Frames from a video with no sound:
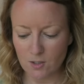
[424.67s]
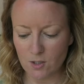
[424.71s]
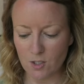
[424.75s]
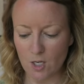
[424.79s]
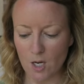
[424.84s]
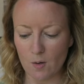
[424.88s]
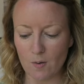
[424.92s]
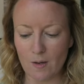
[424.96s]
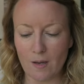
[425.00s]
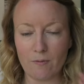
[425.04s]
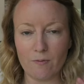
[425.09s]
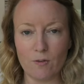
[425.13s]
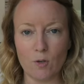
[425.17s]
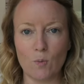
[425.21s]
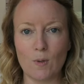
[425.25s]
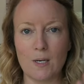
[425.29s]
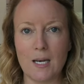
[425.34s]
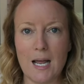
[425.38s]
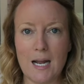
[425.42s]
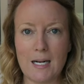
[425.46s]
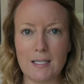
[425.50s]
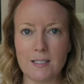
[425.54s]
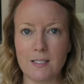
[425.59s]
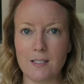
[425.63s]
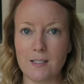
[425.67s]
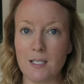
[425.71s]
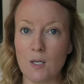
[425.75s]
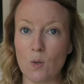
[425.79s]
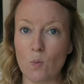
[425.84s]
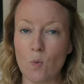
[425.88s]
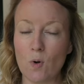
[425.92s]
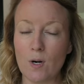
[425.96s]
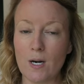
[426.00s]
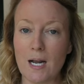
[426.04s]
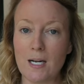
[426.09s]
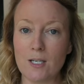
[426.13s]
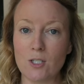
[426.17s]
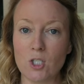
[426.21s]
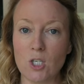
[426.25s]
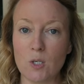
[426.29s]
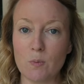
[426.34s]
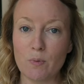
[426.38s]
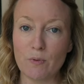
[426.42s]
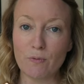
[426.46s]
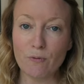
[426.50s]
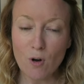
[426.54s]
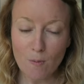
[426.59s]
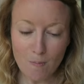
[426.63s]
So if you would like to see what I
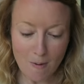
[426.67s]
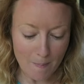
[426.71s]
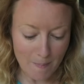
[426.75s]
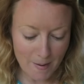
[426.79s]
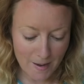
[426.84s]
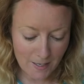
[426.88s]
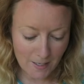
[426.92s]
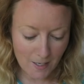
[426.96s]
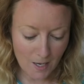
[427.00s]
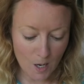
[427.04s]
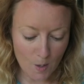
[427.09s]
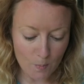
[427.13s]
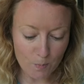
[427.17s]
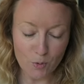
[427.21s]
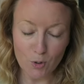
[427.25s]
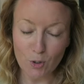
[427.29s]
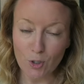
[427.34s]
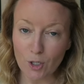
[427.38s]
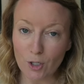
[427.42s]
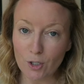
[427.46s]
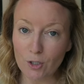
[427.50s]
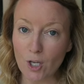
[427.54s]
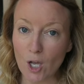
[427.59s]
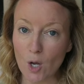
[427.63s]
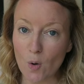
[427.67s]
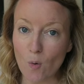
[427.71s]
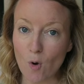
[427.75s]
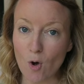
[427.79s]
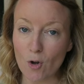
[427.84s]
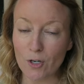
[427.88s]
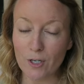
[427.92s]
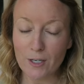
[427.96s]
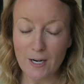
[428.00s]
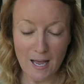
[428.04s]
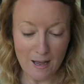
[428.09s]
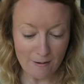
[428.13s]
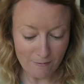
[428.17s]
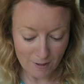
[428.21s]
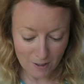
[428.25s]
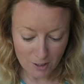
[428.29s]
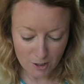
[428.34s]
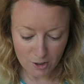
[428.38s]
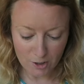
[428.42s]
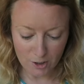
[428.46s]
do before my makeup, you can go on and have a